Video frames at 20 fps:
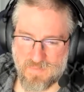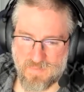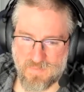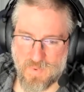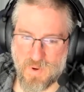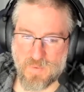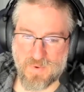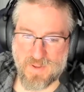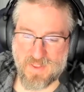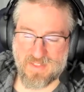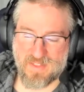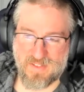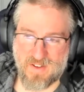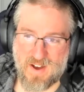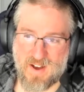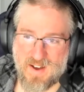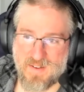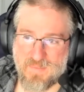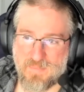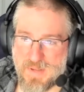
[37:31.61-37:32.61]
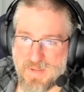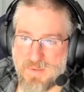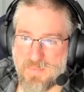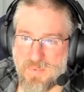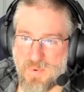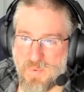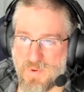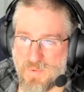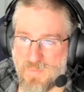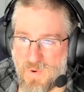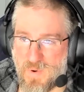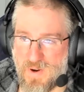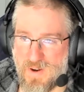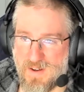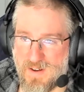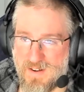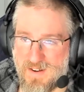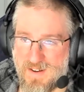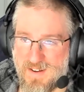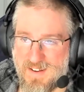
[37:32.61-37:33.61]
what we thought people would want,